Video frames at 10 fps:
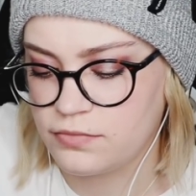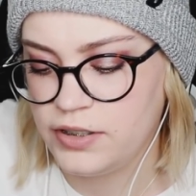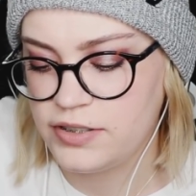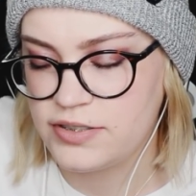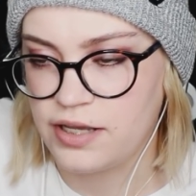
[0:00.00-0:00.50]

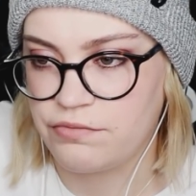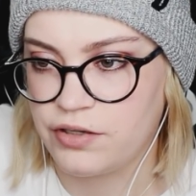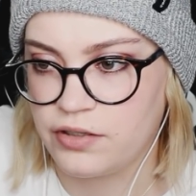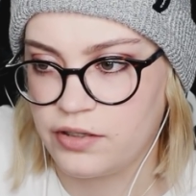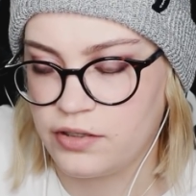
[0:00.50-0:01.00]
He
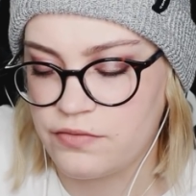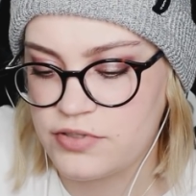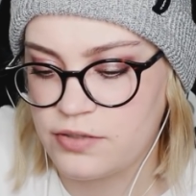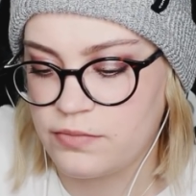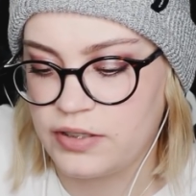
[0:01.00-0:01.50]
definitely loves
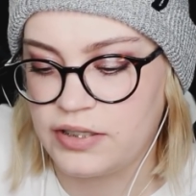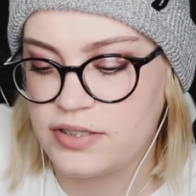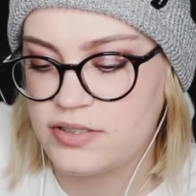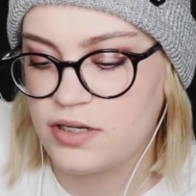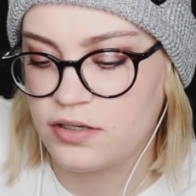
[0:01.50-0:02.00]
him. Like,
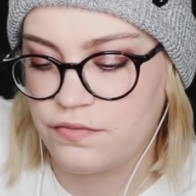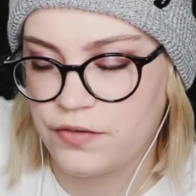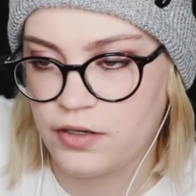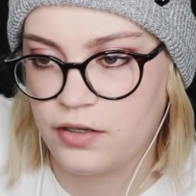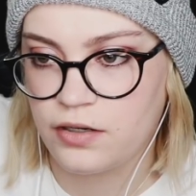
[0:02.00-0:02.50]
that's not a
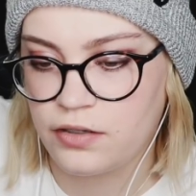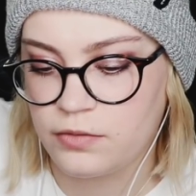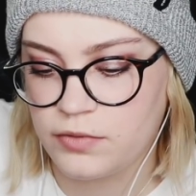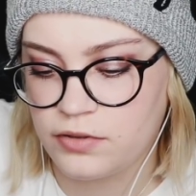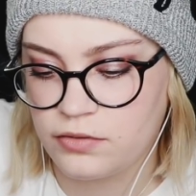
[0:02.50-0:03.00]
fair
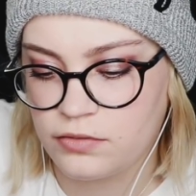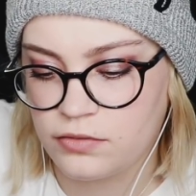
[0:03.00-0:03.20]
argument.